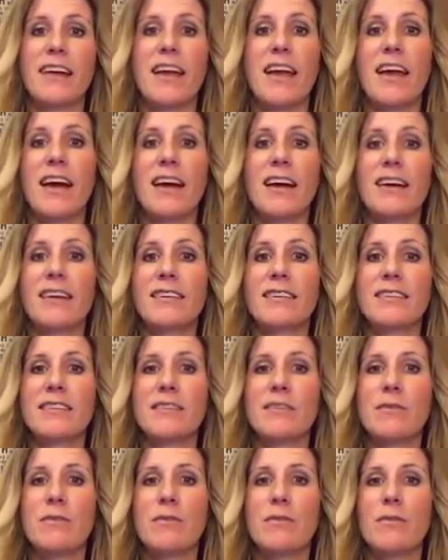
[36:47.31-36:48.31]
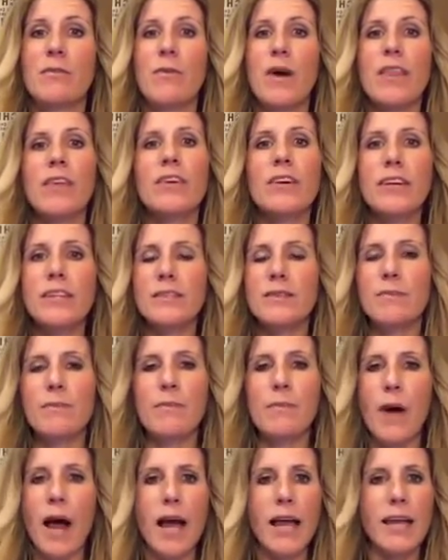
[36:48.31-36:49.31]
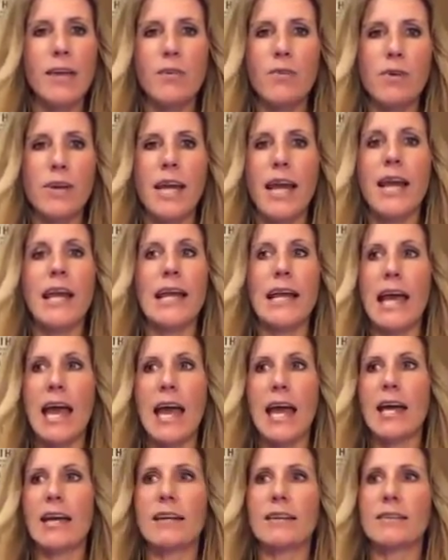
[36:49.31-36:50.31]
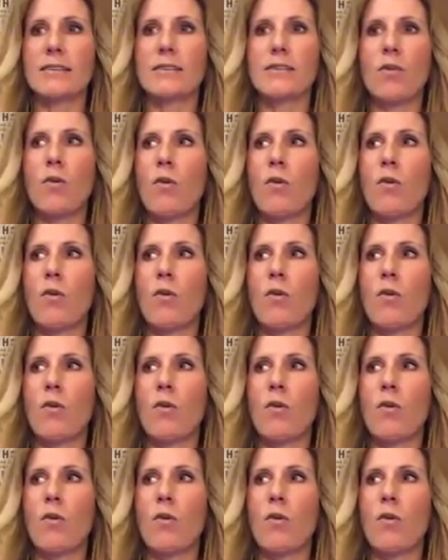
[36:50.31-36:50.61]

And whether it's buying organic eggs